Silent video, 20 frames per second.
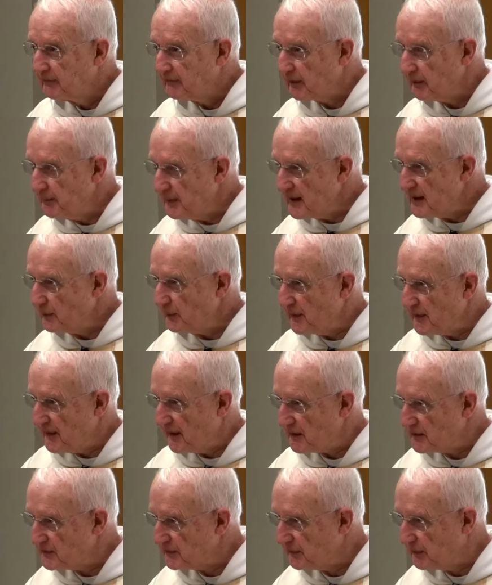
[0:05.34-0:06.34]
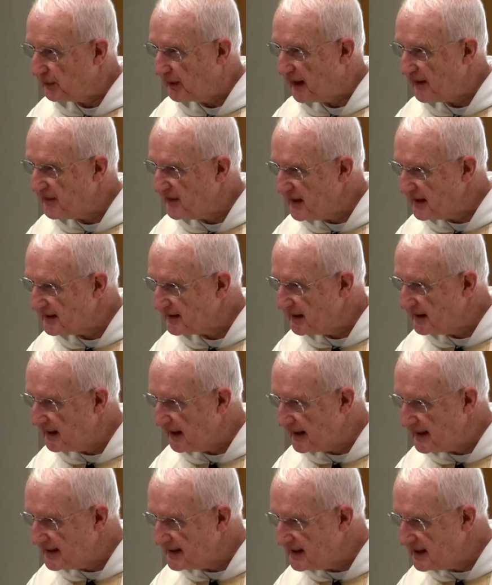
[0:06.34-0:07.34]
for being with us for, I think, the
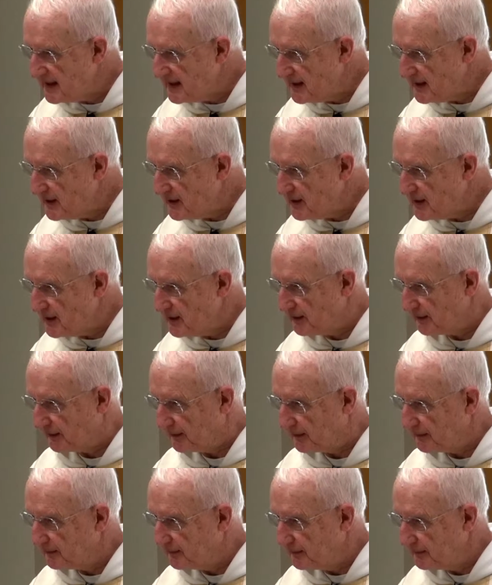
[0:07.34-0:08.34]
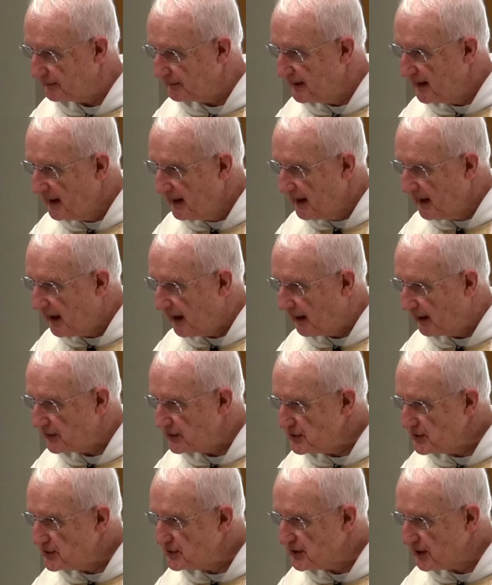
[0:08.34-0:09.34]
19th year.
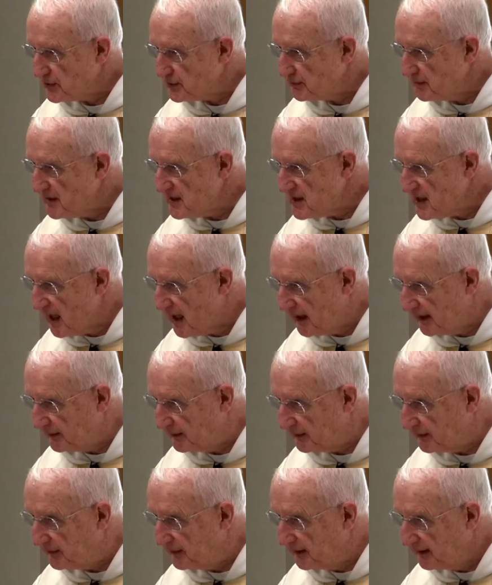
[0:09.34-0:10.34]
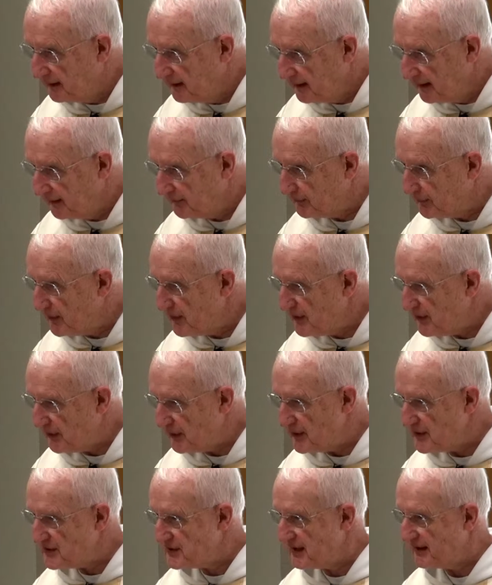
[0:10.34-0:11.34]
She's just retired after
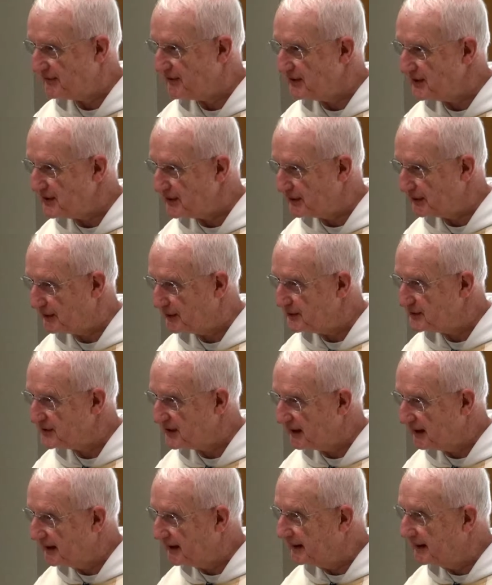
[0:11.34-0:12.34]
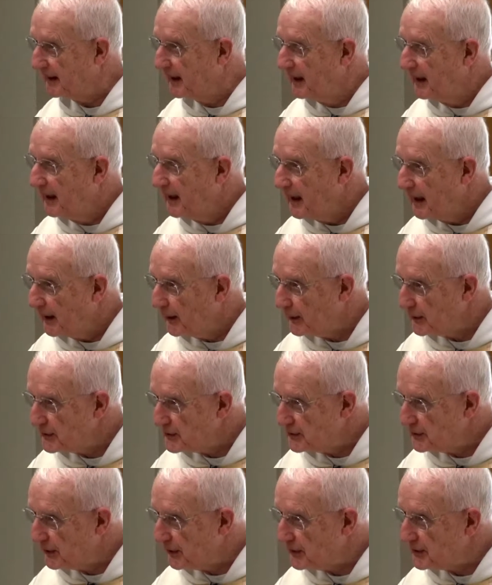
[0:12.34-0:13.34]
37 years in her
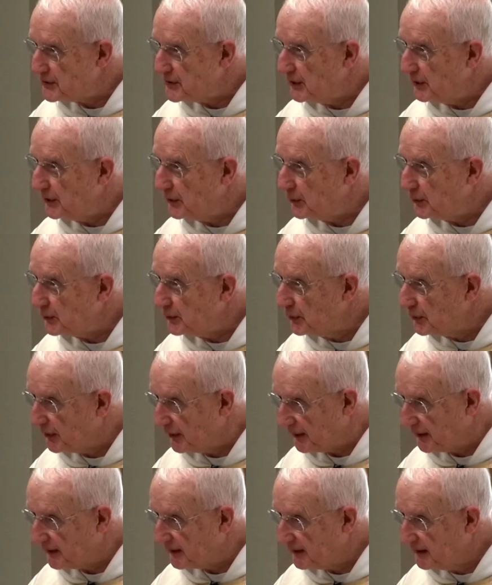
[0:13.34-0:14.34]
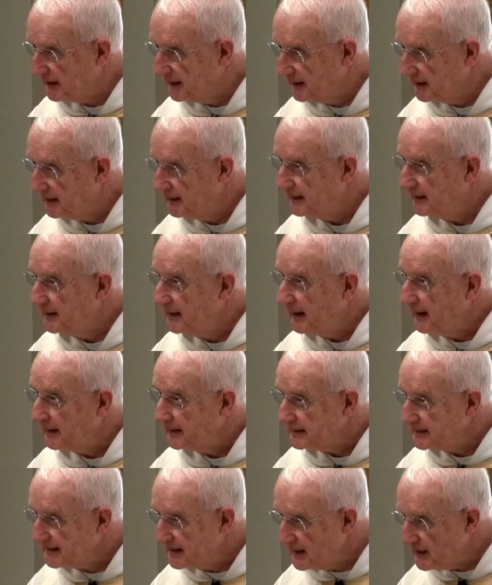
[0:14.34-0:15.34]
church in New York,
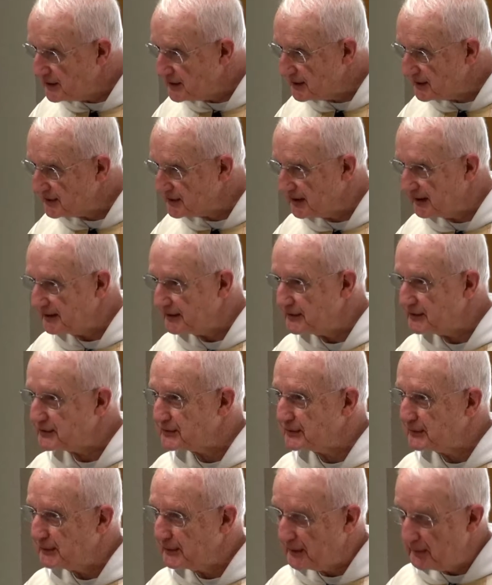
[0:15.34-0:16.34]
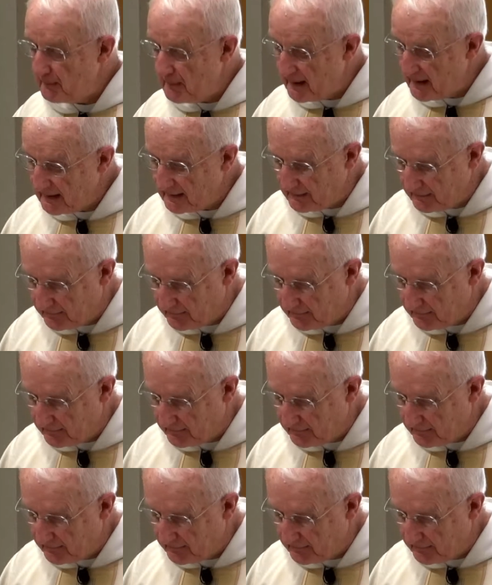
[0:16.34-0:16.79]
teaching Sunday school and many